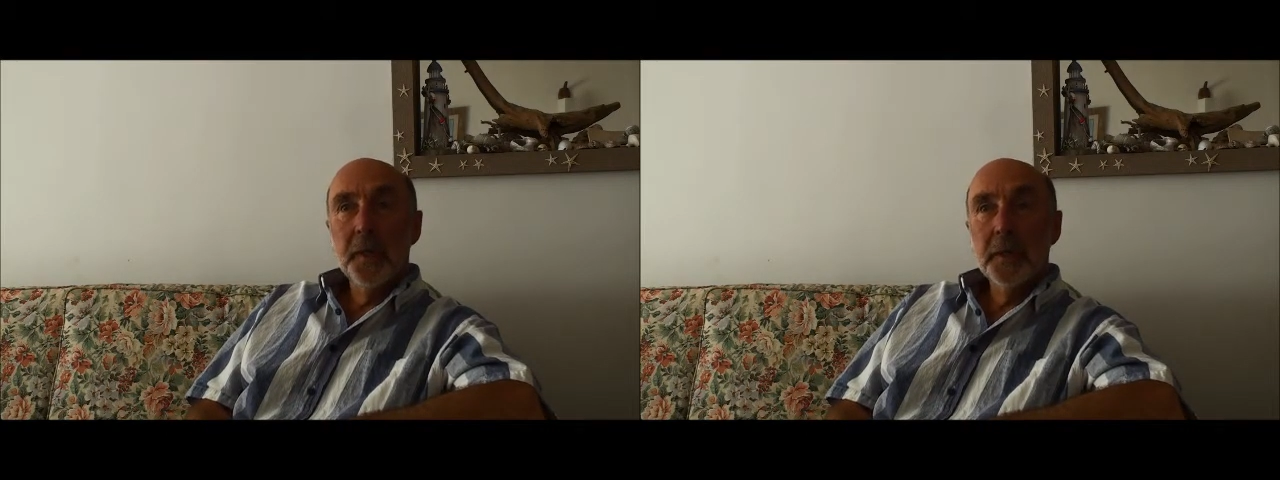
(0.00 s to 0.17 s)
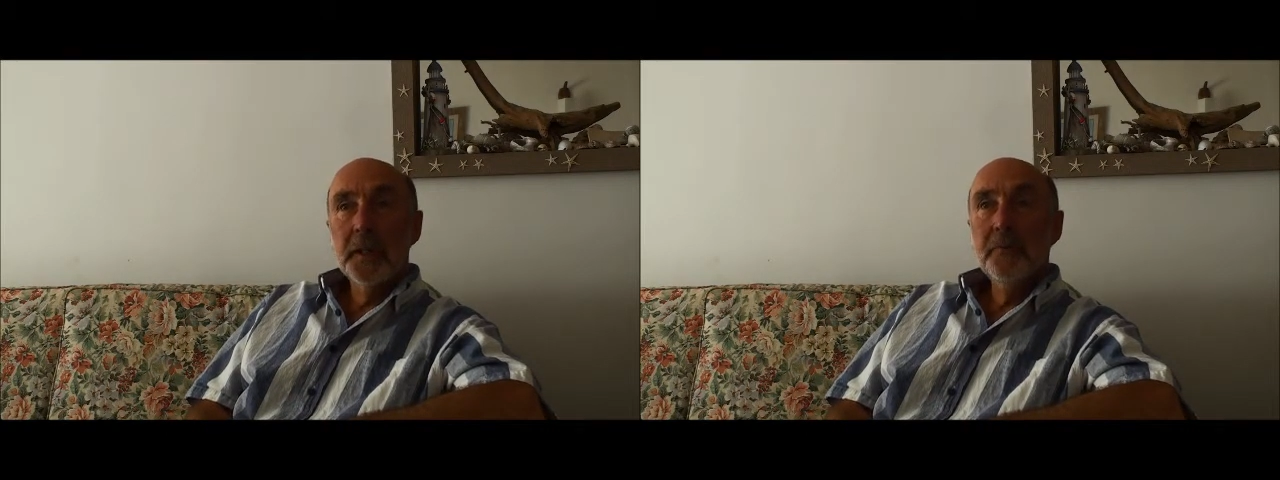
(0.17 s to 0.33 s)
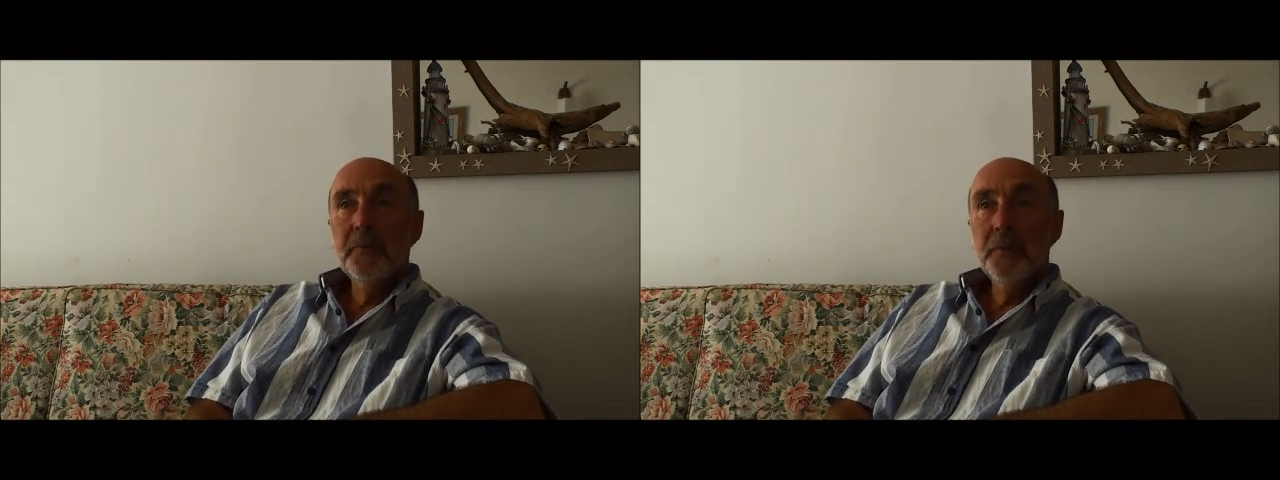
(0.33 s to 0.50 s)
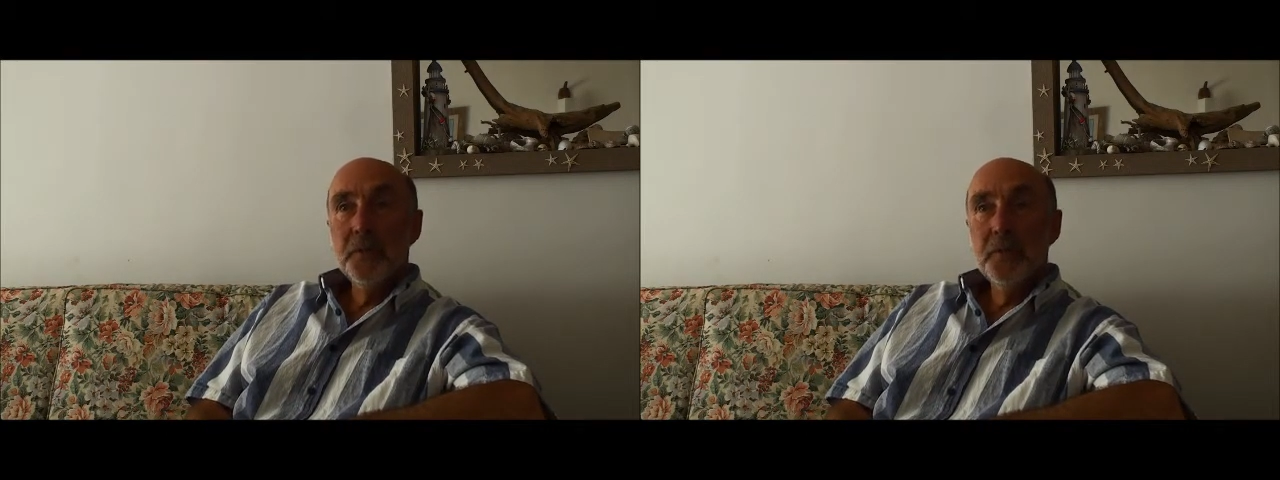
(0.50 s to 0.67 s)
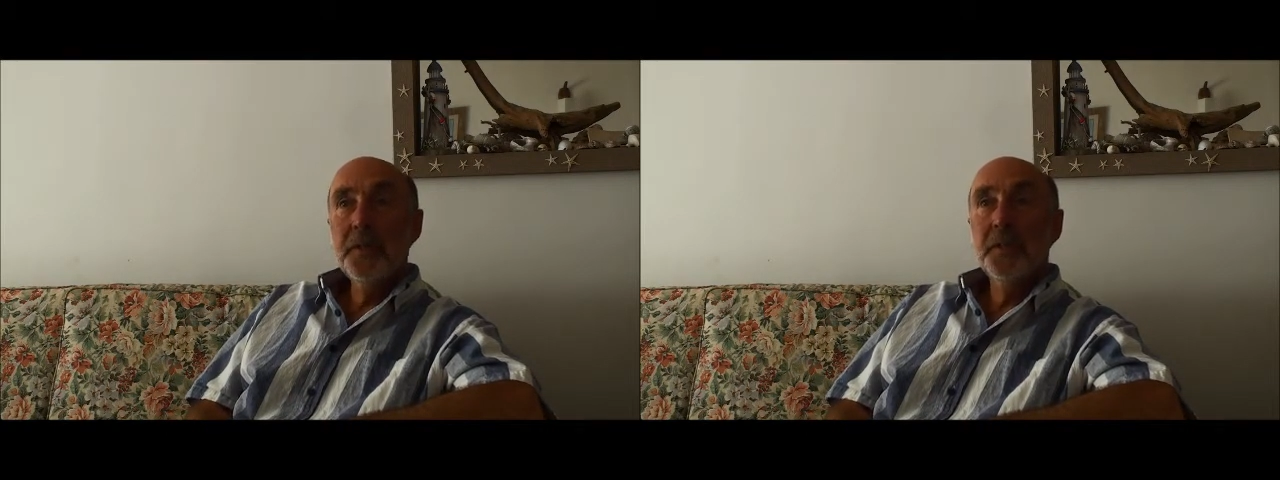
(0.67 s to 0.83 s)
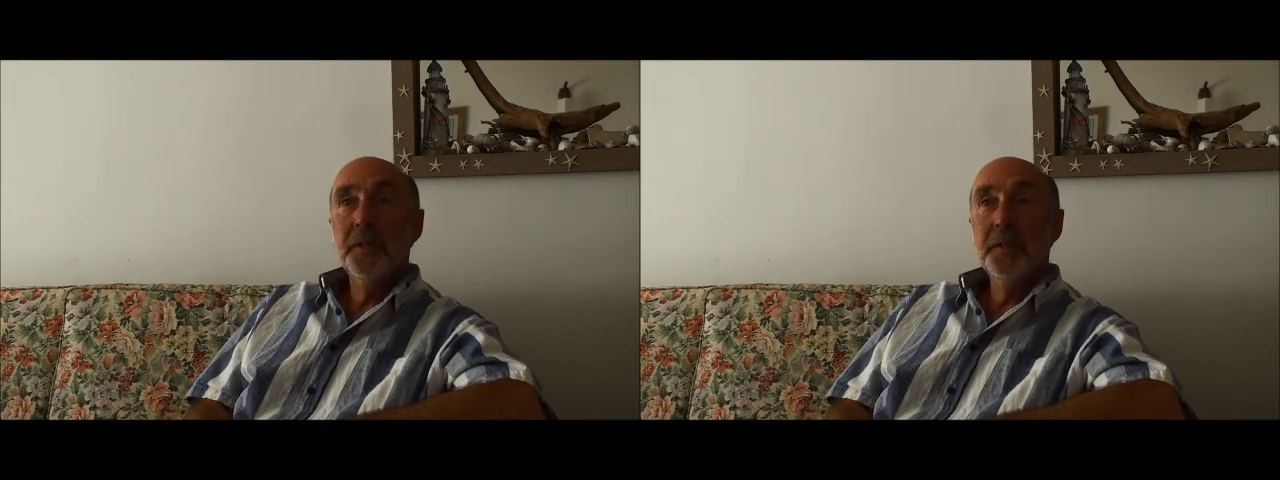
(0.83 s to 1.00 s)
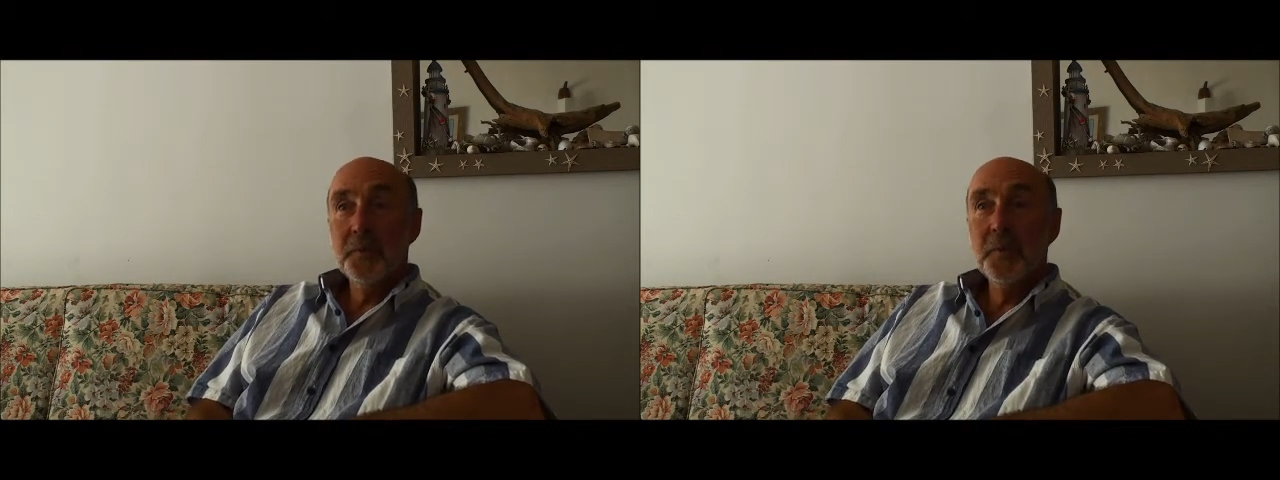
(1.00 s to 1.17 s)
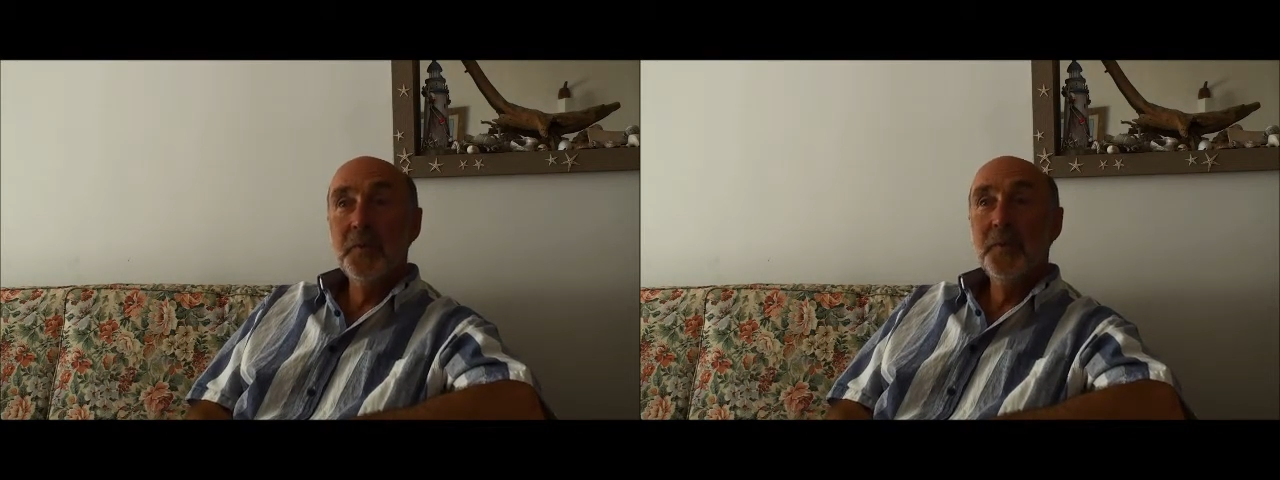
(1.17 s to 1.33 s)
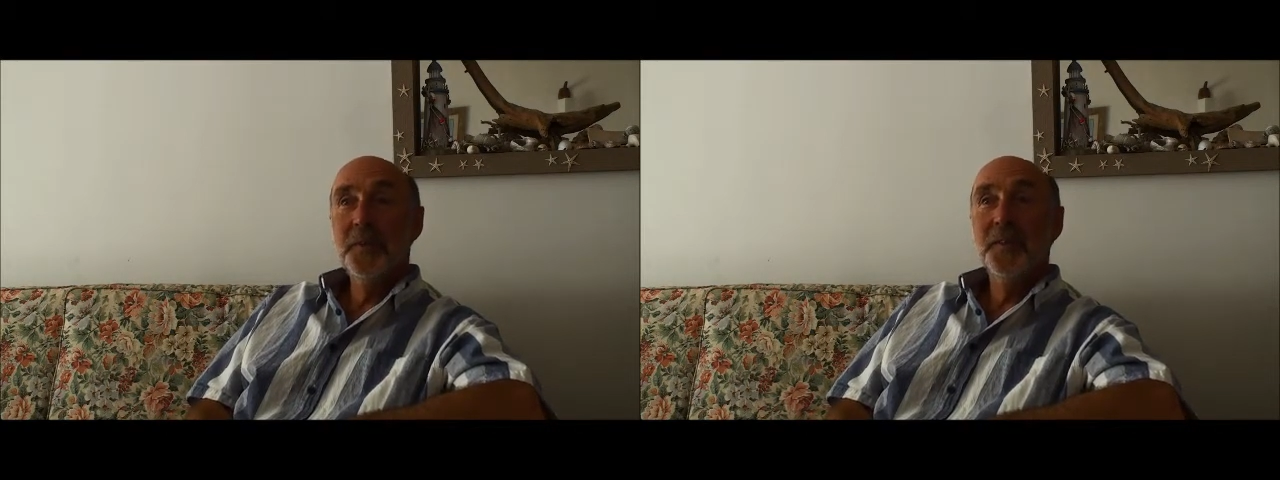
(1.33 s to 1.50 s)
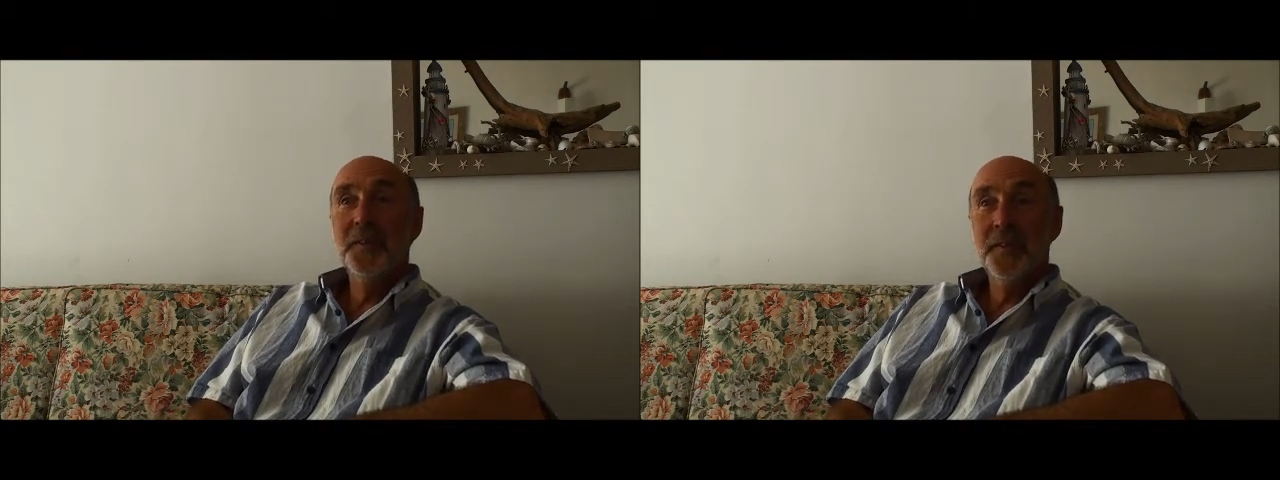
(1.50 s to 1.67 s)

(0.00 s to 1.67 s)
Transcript: behaviors, drinking, smoking,